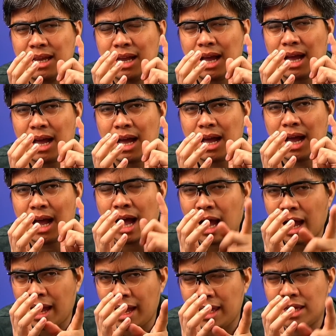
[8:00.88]
a
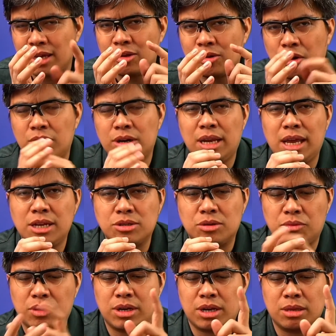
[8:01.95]
high correlation,
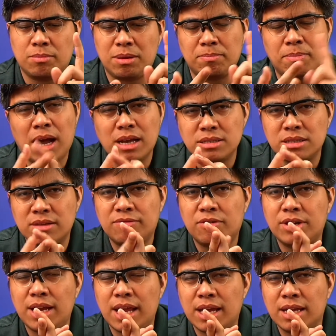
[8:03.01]
whether it be positive
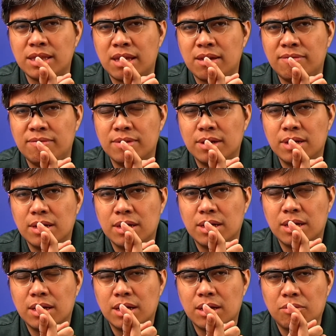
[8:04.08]
or negative,
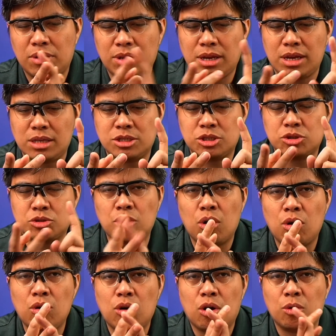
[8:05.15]
whether it's
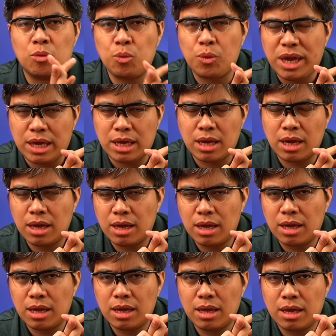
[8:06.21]
strong or weak.
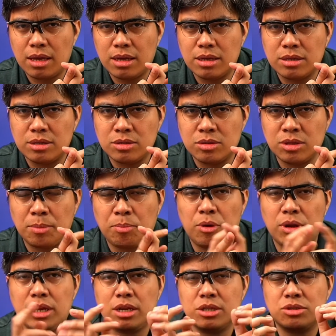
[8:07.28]
So the
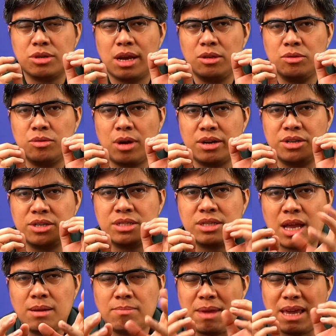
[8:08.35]
point here is trying to
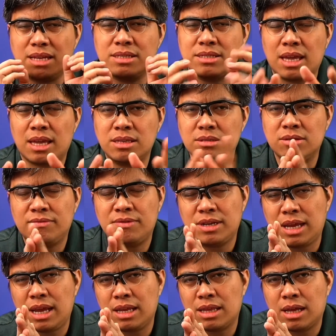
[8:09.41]
understand, make sense of your
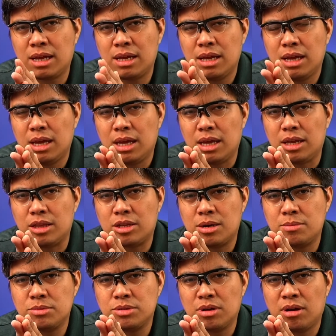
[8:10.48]
data in
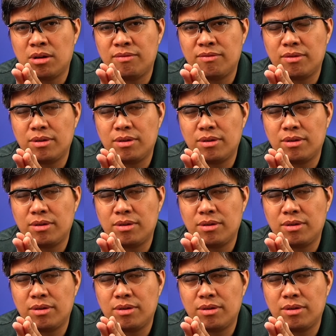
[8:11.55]
terms of,